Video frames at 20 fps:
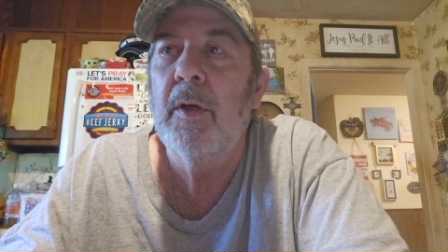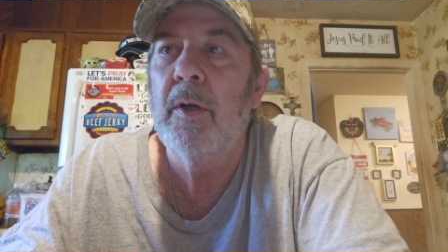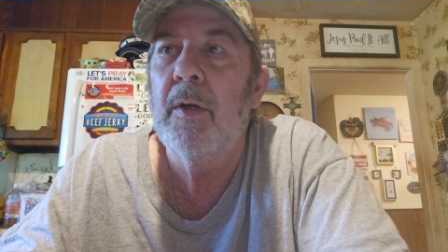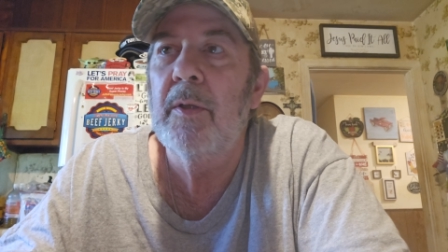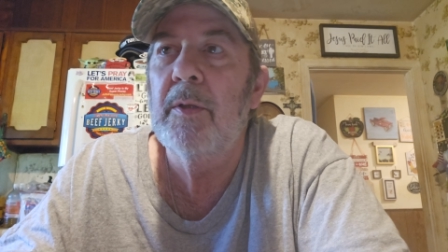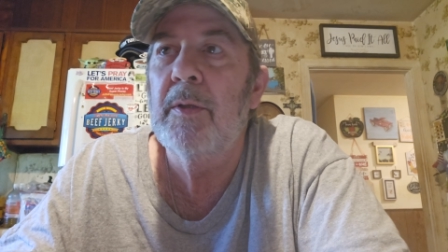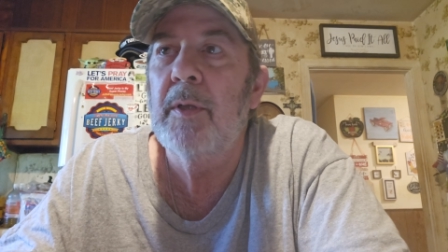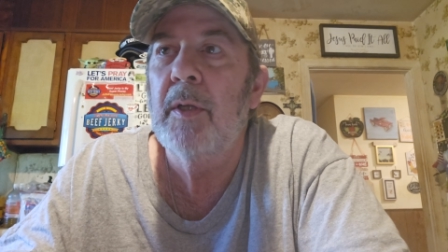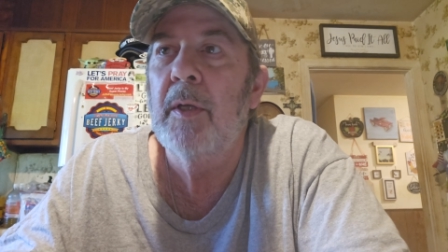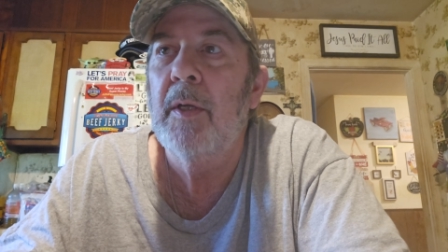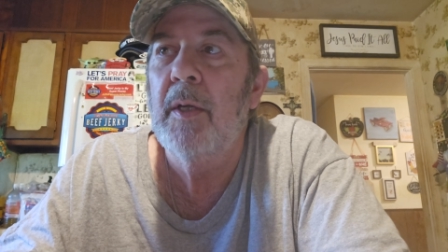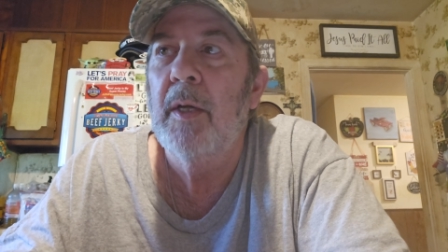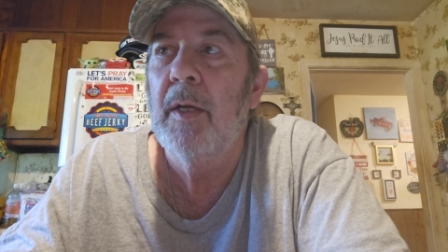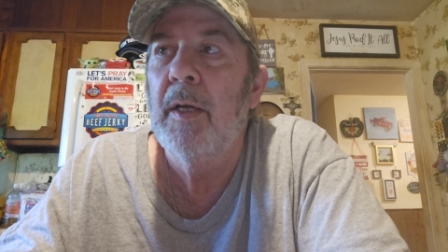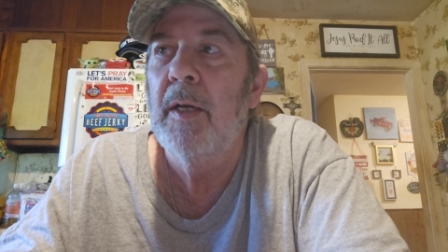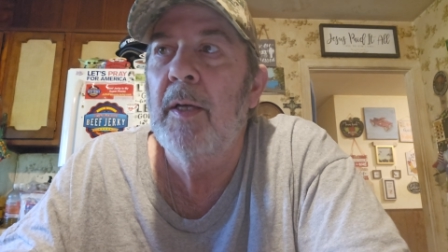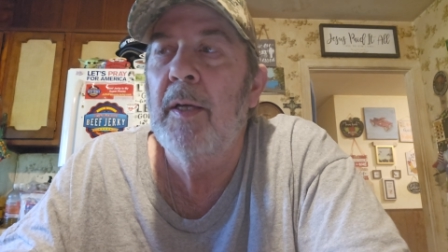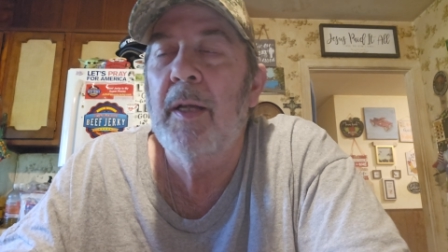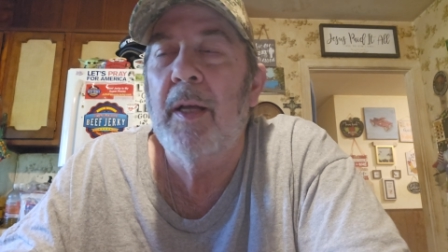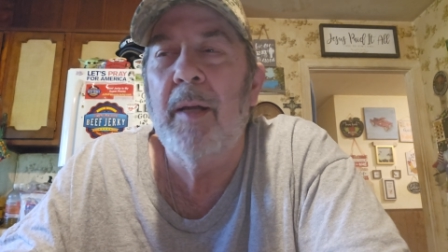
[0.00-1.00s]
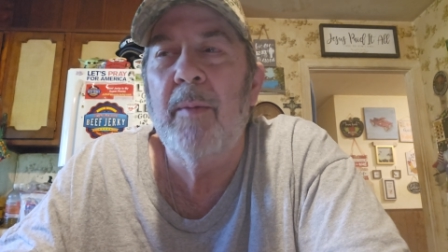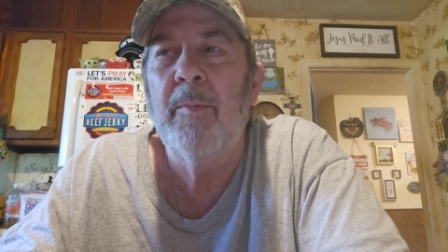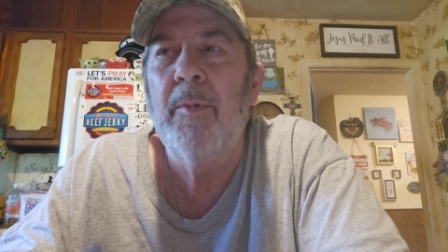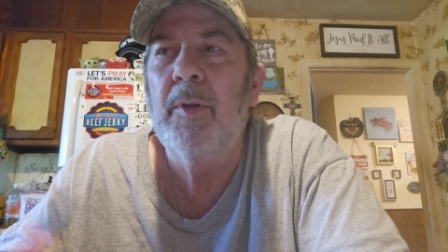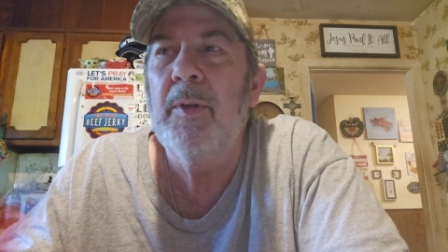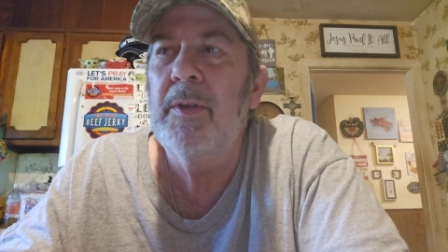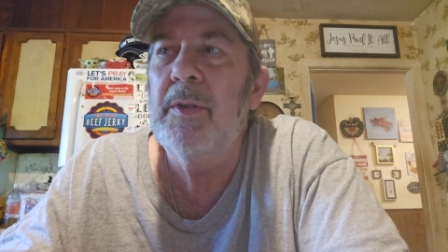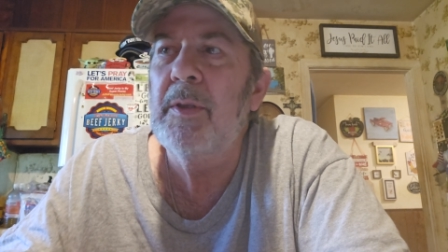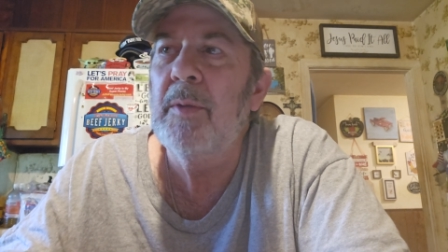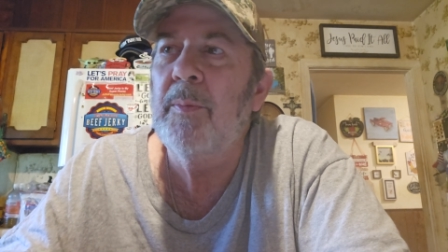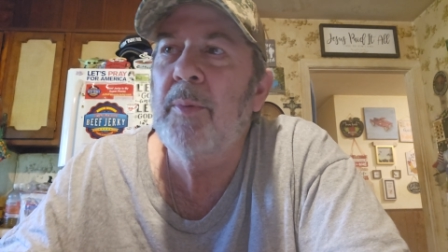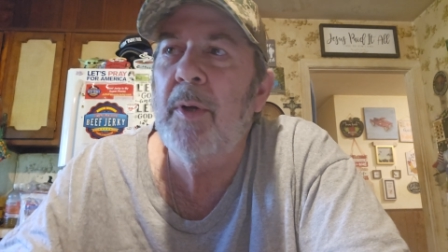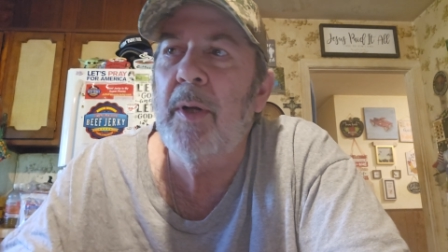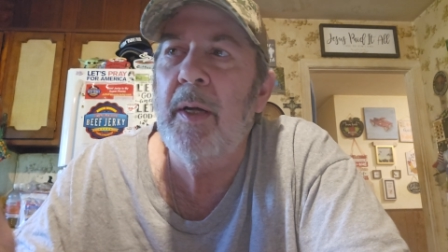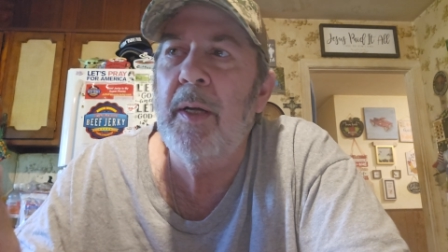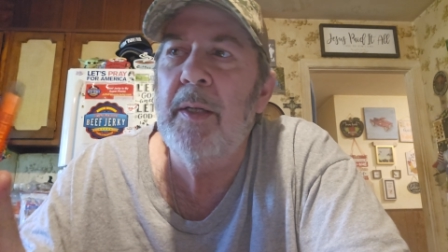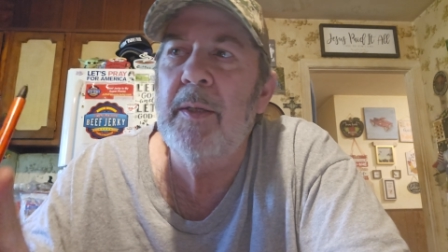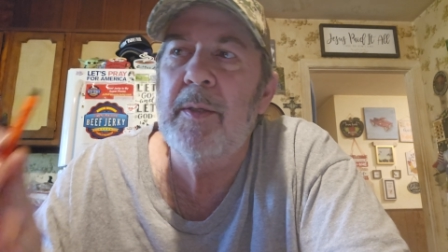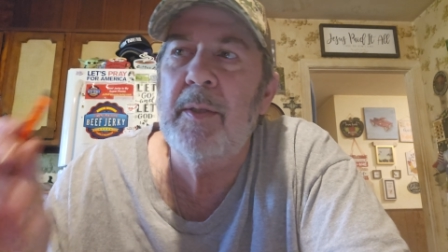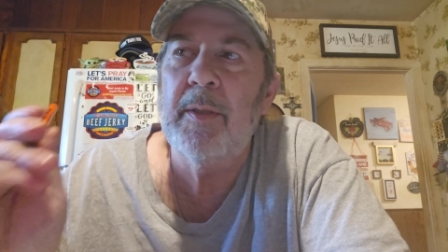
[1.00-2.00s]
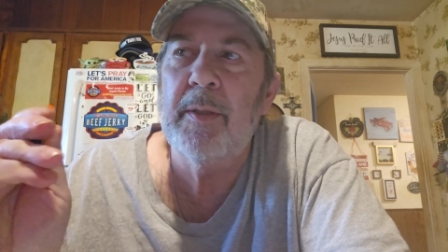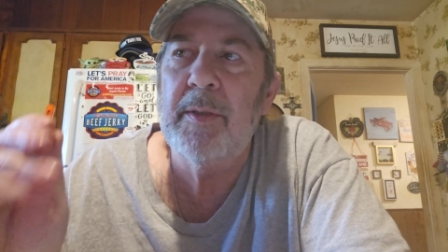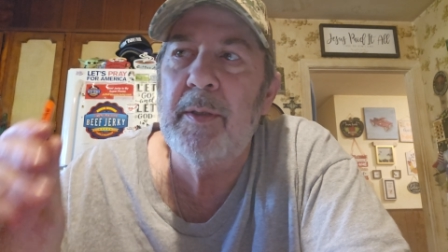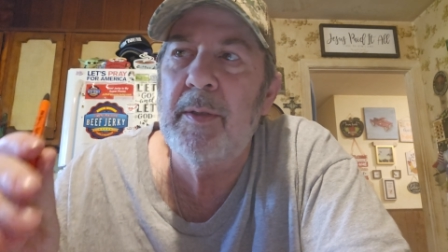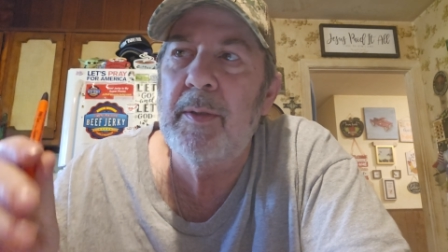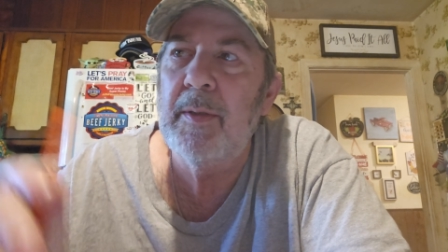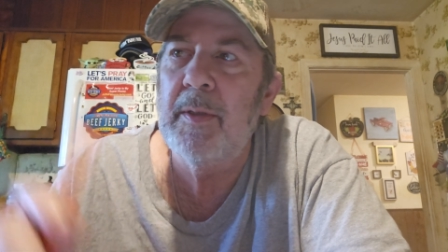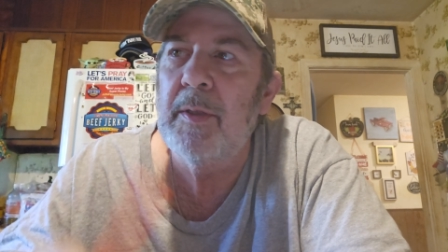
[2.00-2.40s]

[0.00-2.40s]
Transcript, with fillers: yards. And I'm really surprised this,